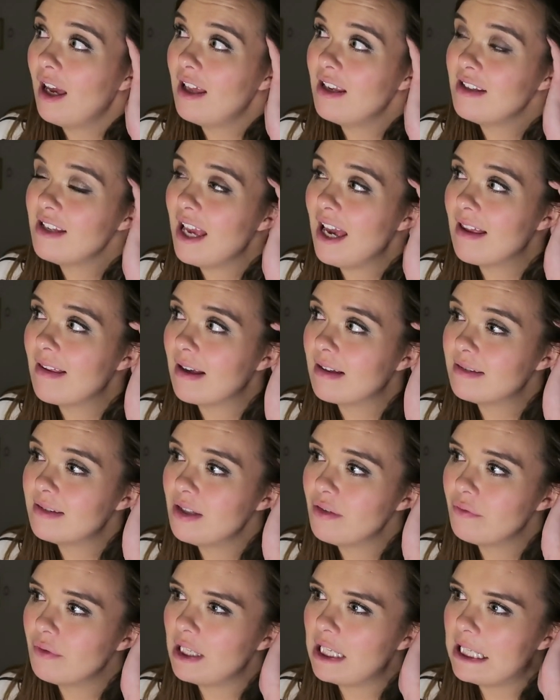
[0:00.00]
And yeah,
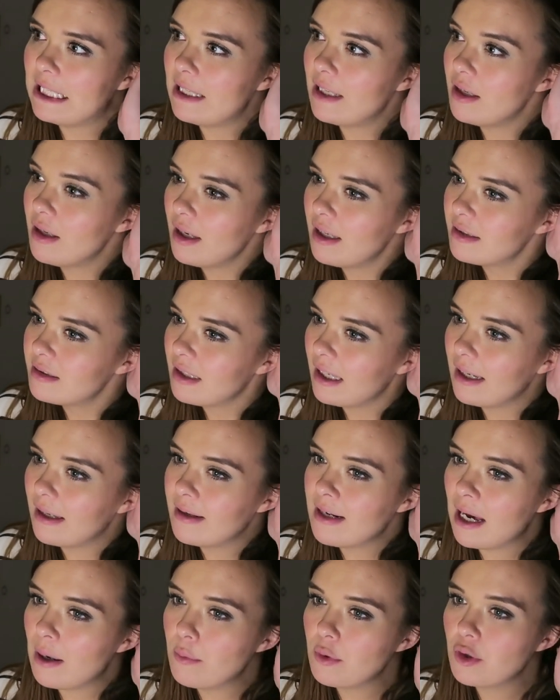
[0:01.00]
that's it really. It's
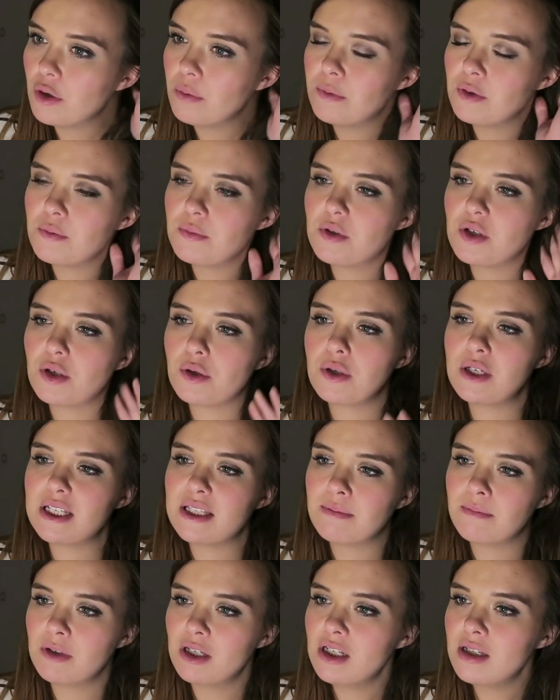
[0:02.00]
like, now we're coming up to
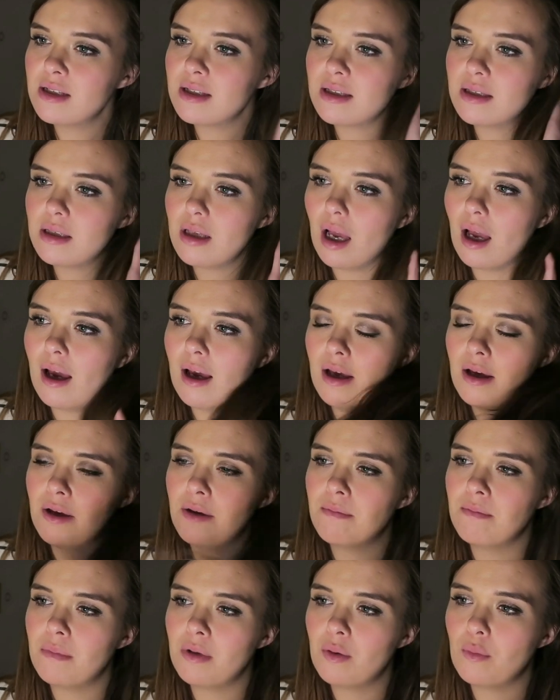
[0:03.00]
Christmas.
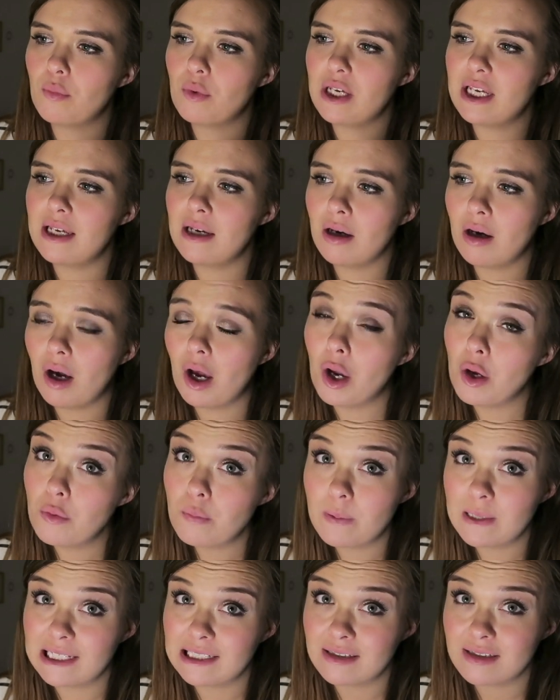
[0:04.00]
We are
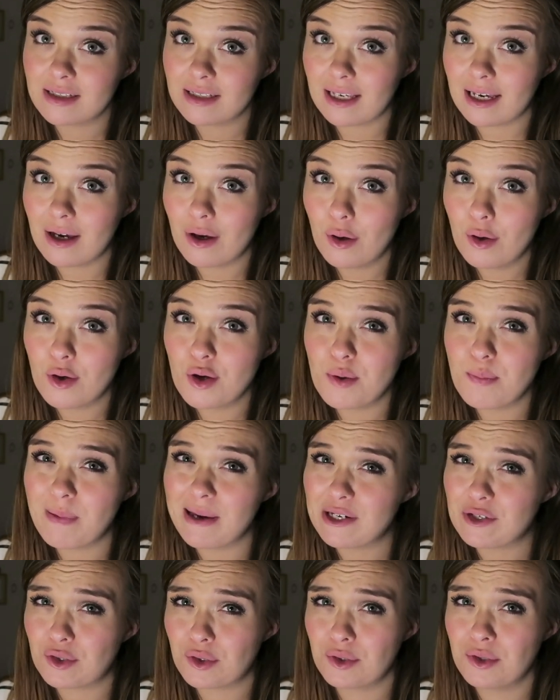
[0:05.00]
hoping to get her
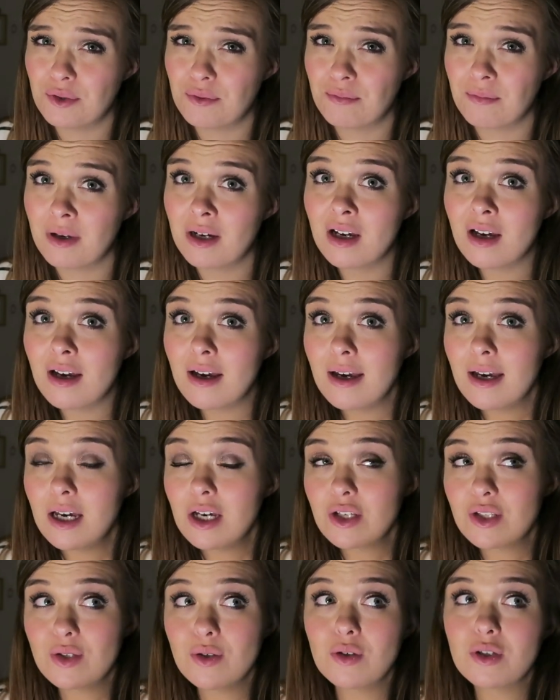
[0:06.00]
bedroom
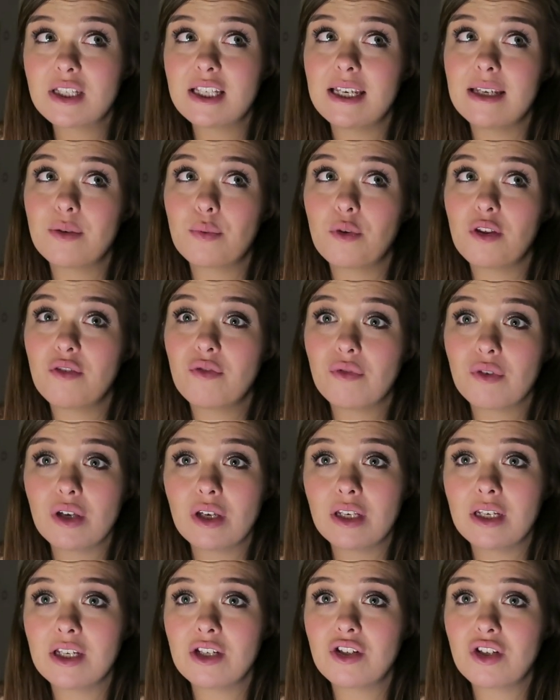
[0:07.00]
sorted with
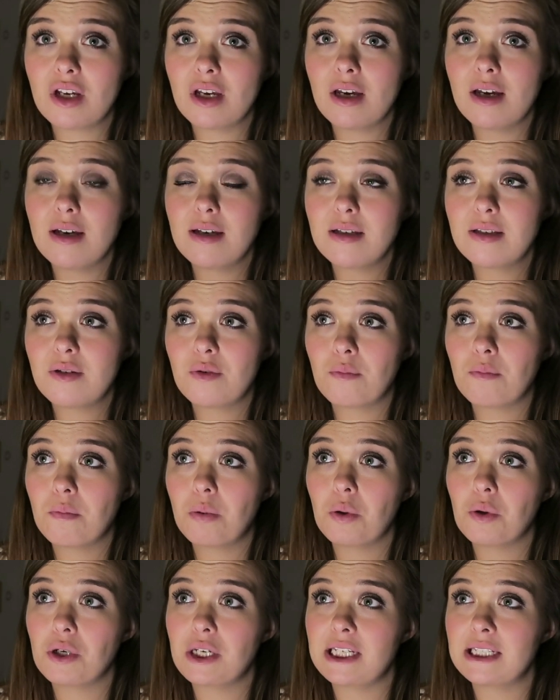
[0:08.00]
furniture at some
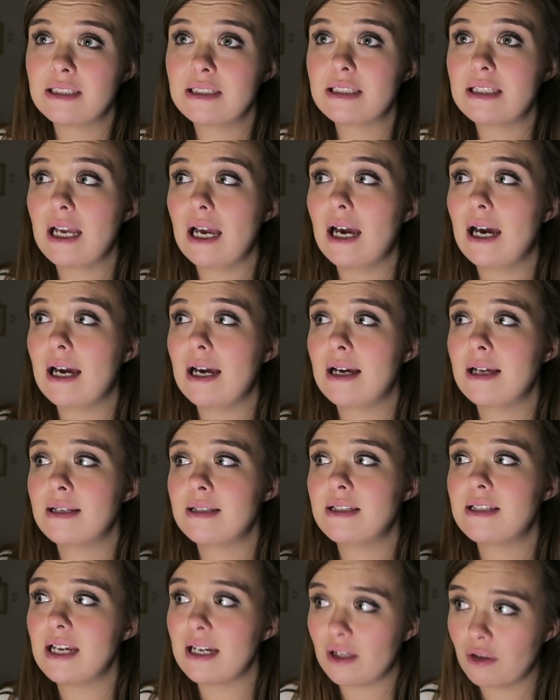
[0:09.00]
point
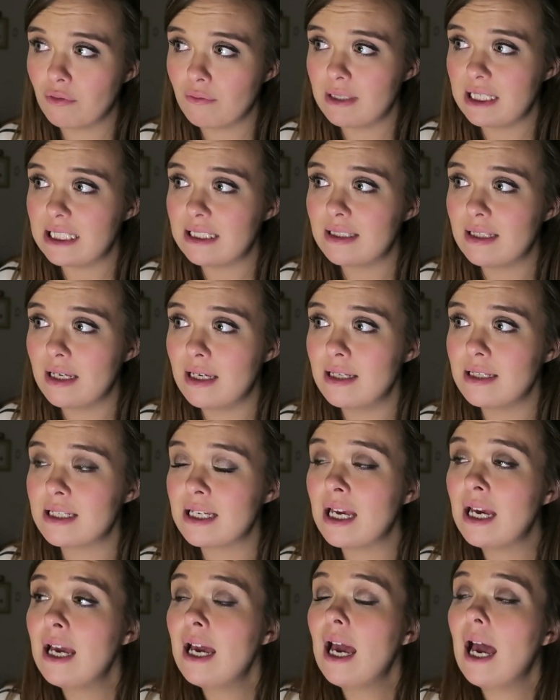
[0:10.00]
and
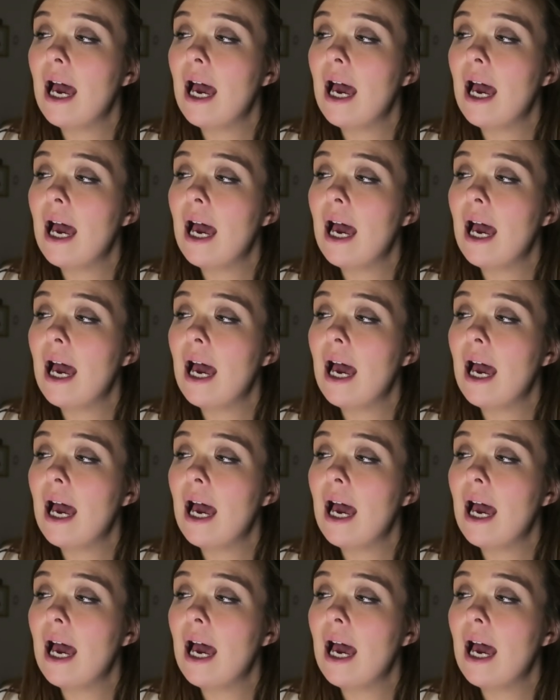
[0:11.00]
decorated.